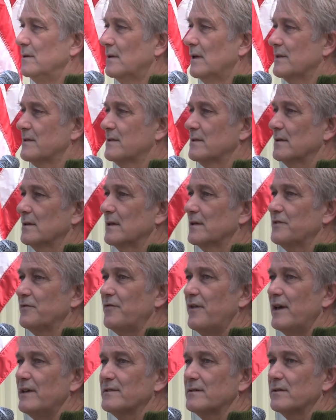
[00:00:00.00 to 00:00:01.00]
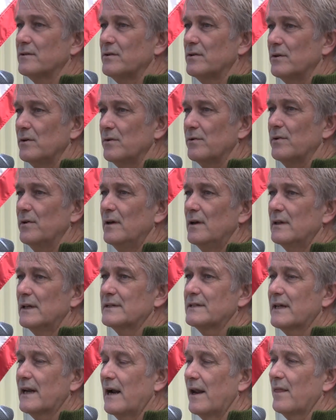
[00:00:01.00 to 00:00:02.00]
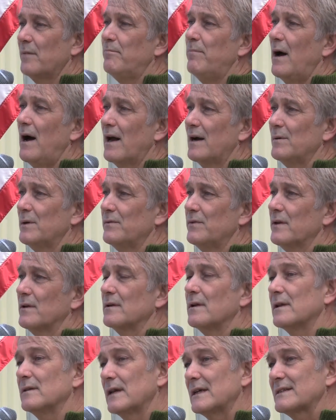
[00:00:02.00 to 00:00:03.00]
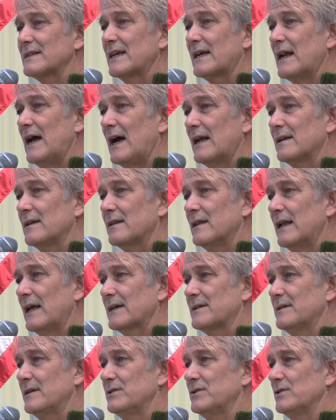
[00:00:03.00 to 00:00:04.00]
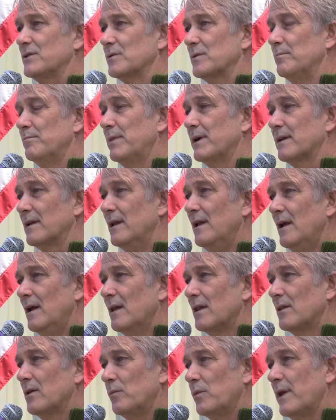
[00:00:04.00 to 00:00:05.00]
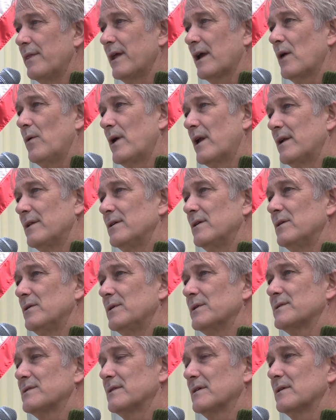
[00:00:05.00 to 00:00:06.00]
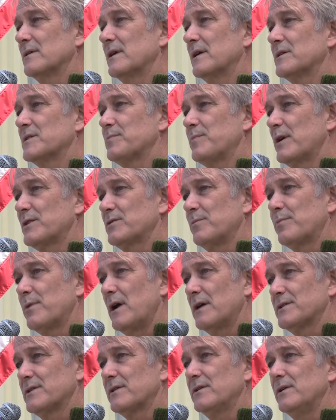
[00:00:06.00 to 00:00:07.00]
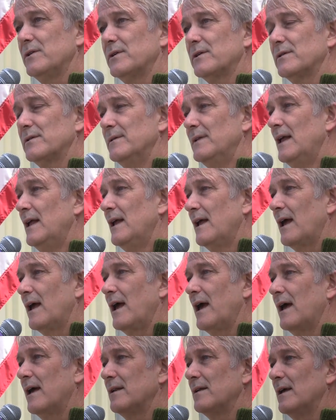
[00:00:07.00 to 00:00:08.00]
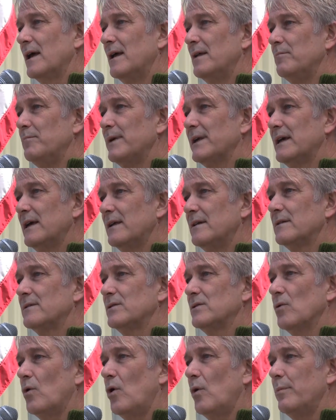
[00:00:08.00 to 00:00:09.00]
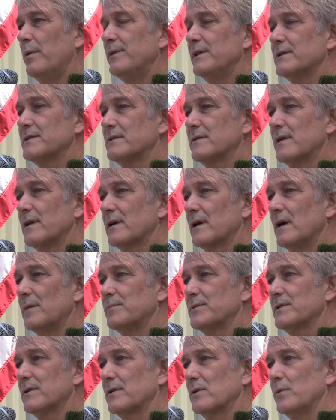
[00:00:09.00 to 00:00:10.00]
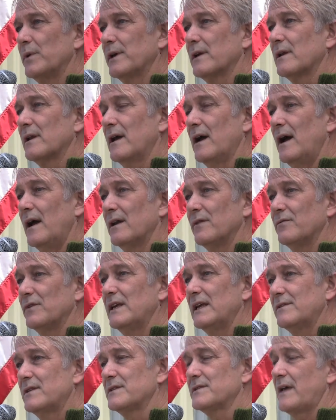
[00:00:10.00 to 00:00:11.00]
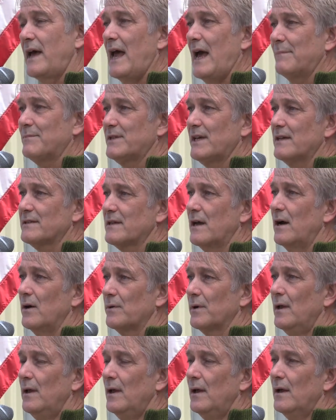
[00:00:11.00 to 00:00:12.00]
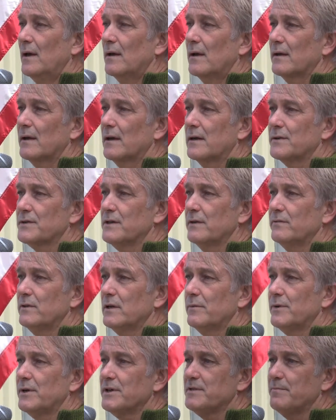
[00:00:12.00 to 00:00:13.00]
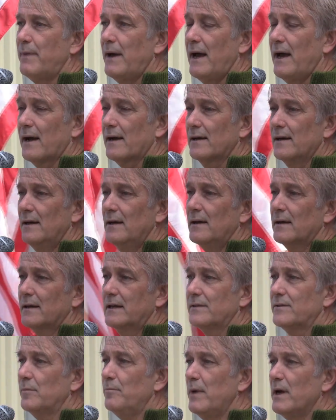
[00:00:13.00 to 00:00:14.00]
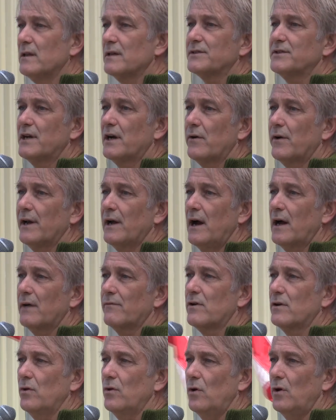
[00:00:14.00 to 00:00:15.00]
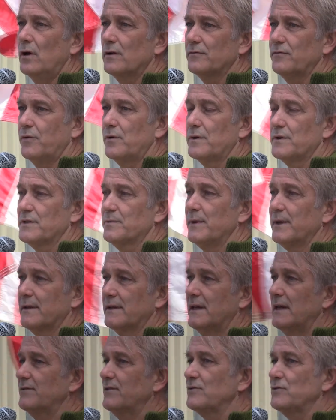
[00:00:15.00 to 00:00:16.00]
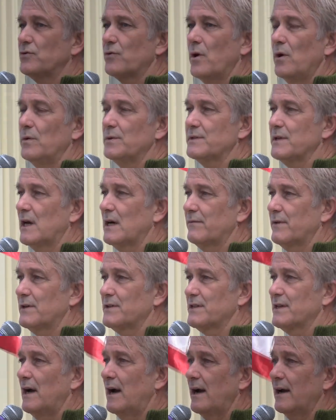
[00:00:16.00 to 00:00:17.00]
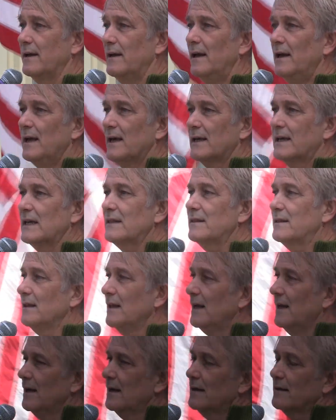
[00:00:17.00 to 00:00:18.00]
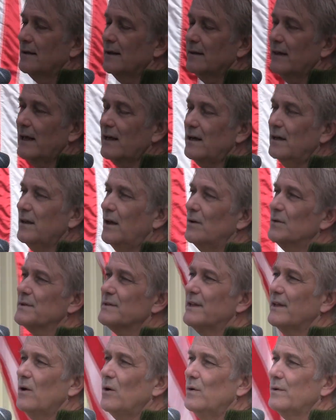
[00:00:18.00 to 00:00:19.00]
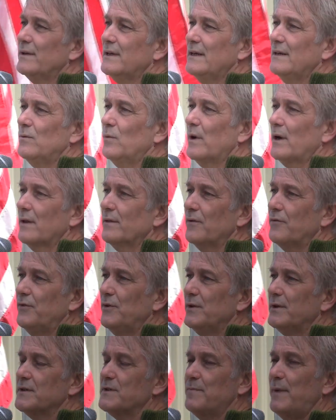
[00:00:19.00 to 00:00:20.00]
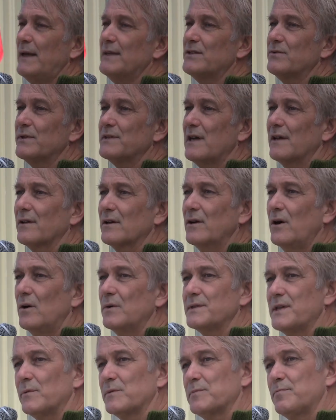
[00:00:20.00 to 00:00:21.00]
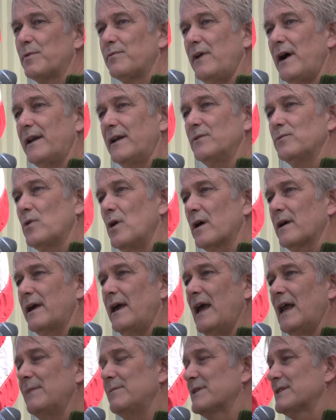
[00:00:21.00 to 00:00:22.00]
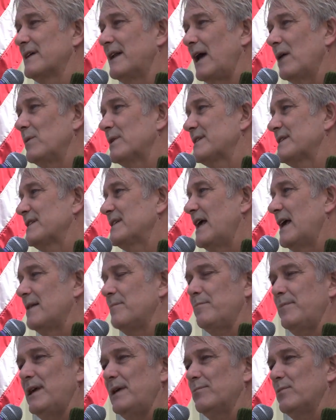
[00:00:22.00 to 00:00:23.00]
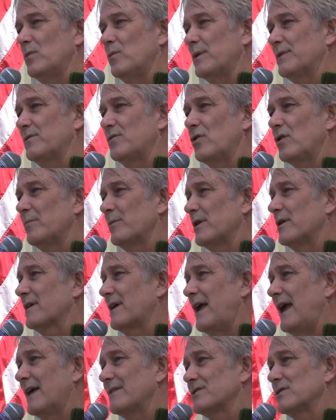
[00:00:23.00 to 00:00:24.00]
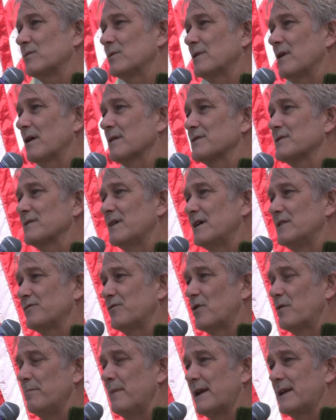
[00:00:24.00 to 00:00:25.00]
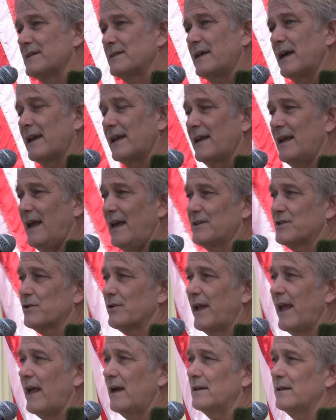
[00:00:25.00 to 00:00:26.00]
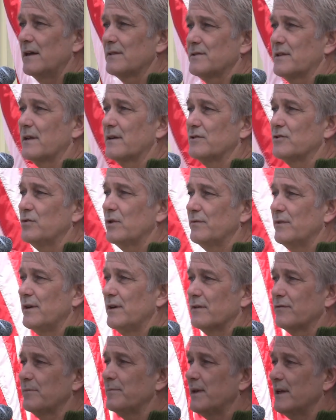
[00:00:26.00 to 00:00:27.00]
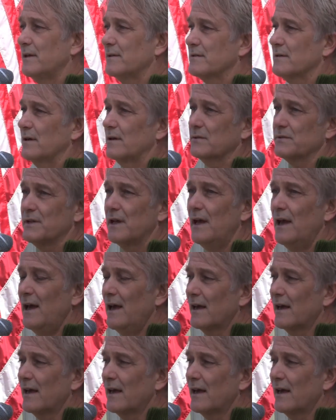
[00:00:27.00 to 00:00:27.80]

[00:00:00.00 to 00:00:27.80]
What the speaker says: Let's face the truth. Let's get on the bottom of it, and let's get on to the next issue. But the one thing I want to do is to get a special prosecutor and begin to open this thing up so that we can kind of get this abscess out, get our civil liberties back, get the military out law enforcement, get the drones out of our sky. They closed only one of the few dispensaries on the coast that was providing raw cannabis, and I would send people with terminal cancer, we're talking stage 4 metastatic cancer, ALS, that had driven here from the East Coast.